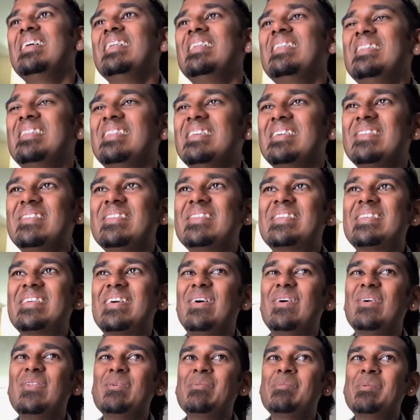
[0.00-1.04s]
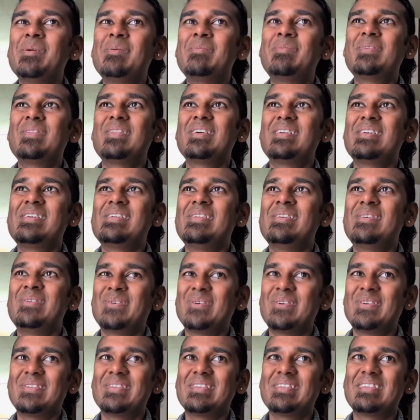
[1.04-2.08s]
There's other people that I know
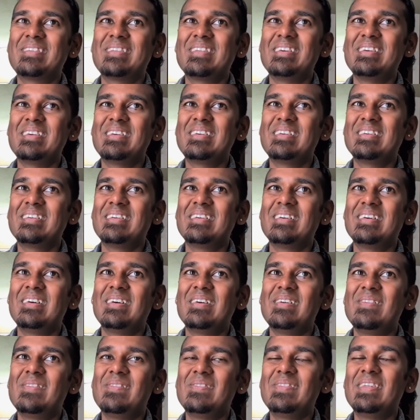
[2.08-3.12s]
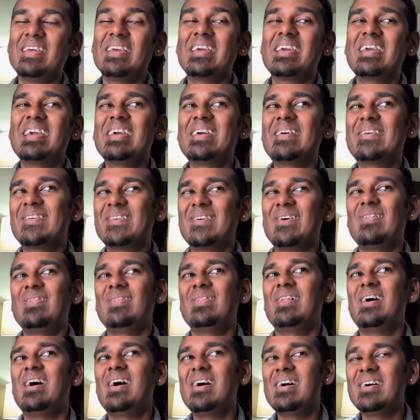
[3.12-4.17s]
are just like they care a
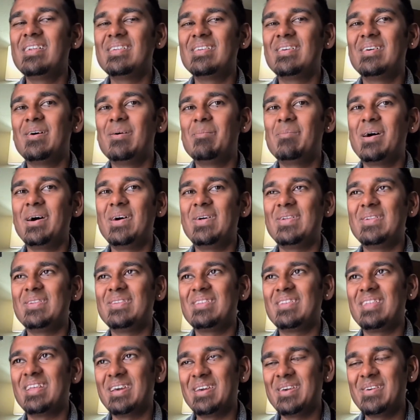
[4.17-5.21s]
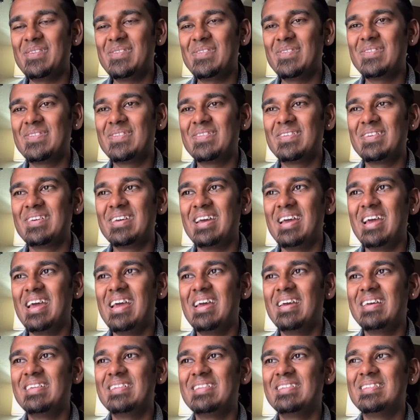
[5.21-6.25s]
lot about life,
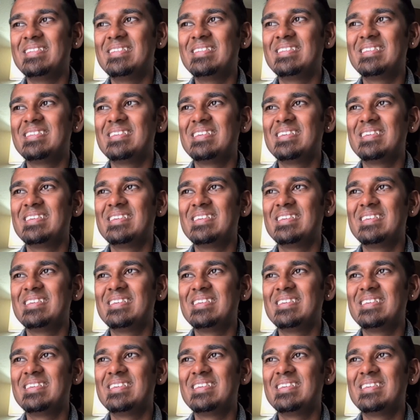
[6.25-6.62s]
and